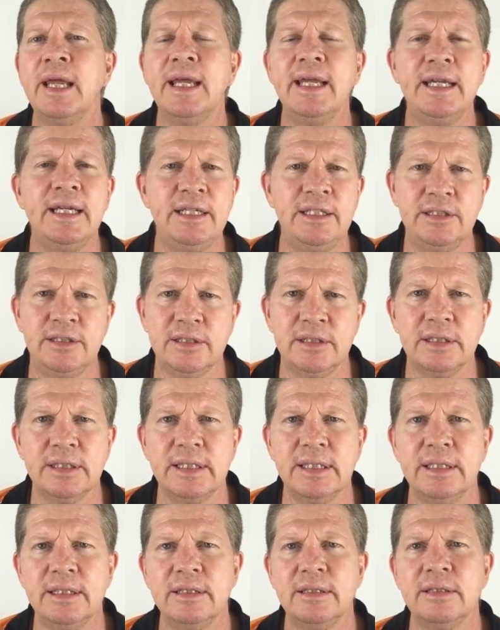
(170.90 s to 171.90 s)

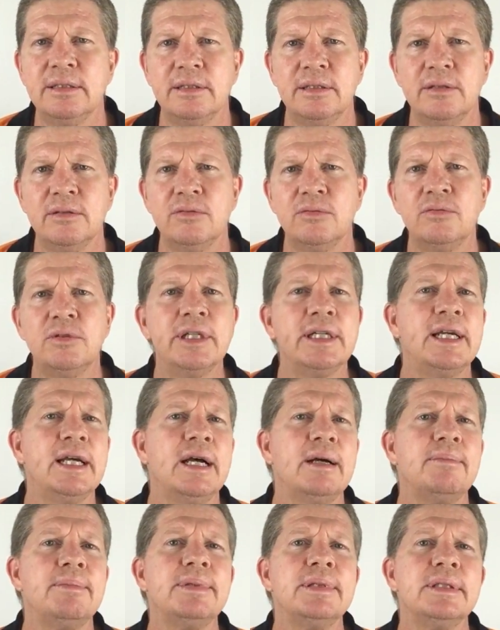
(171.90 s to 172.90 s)
easily rig
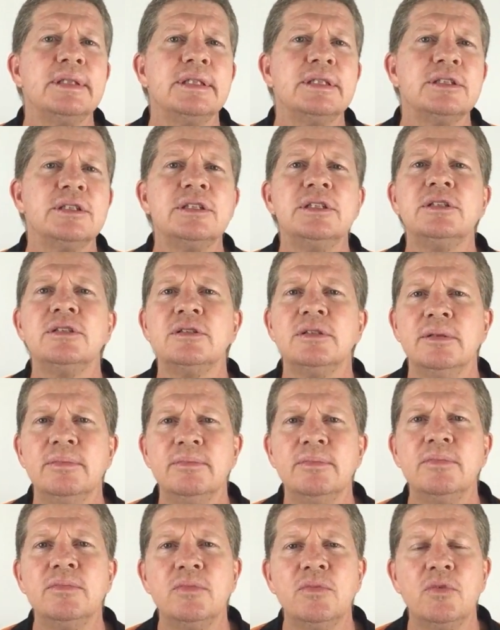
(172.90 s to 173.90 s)
up a
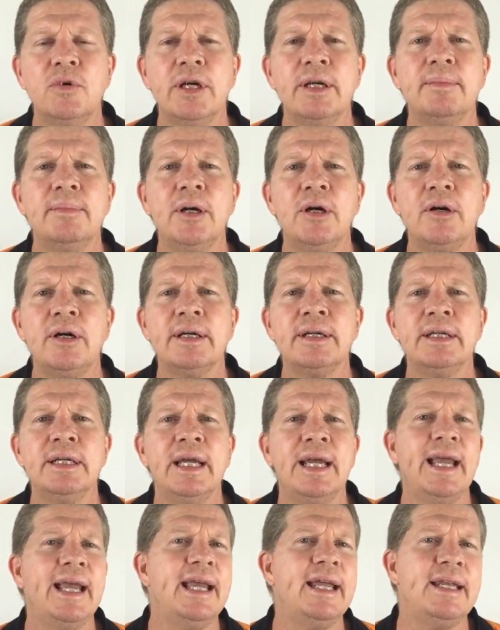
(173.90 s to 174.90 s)
system whereby
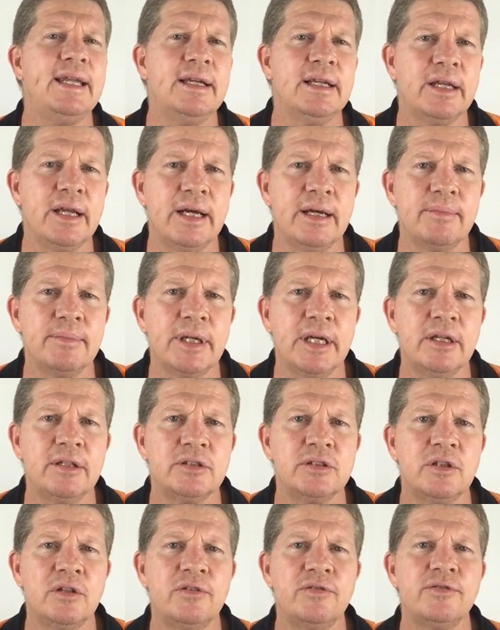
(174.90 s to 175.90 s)
any alarm
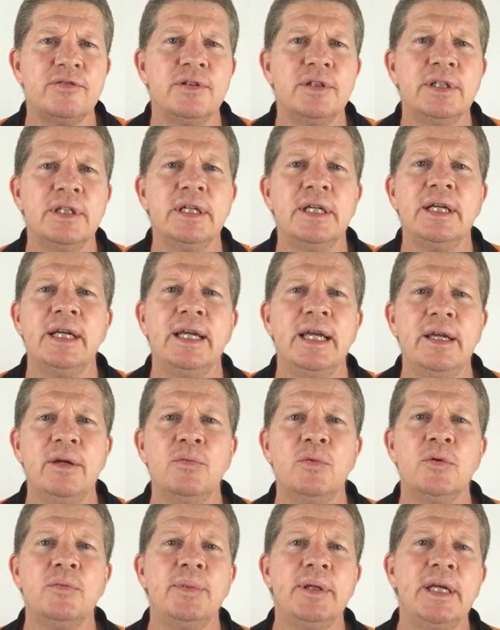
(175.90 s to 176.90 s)
goes off,
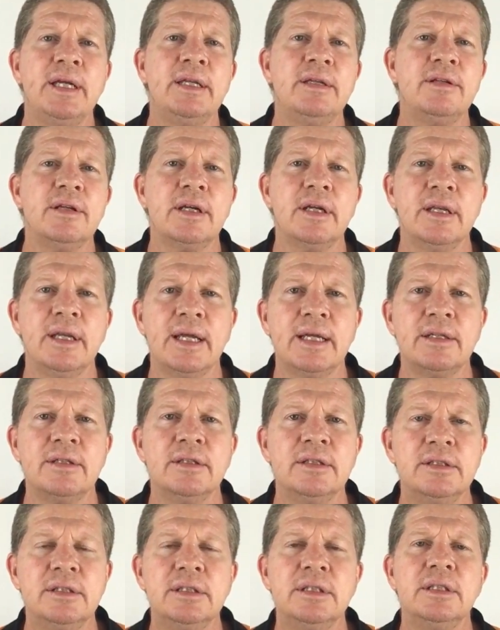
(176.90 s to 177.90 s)
it would be
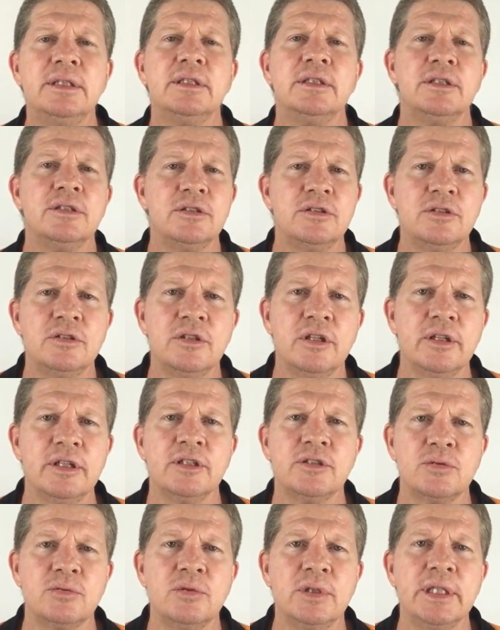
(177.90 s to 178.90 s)
interconnected to
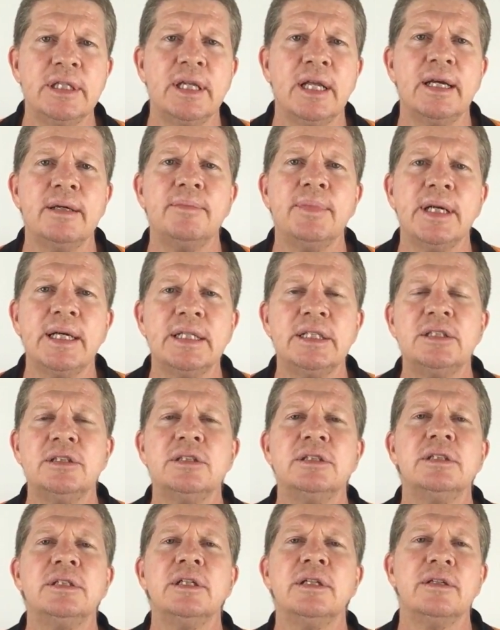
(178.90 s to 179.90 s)
this relay
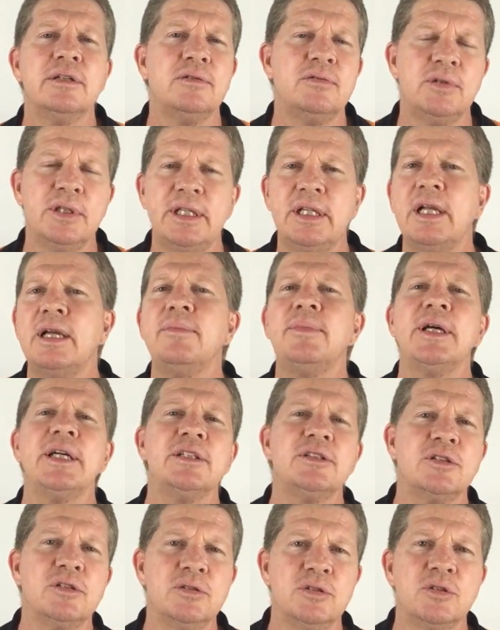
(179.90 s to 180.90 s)
base. The relay
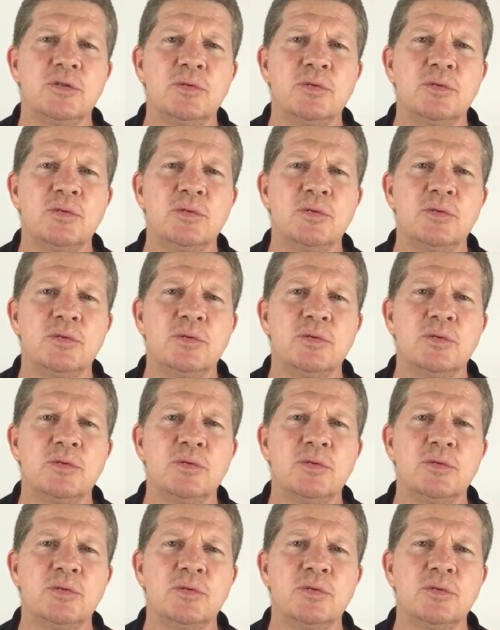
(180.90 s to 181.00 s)
base could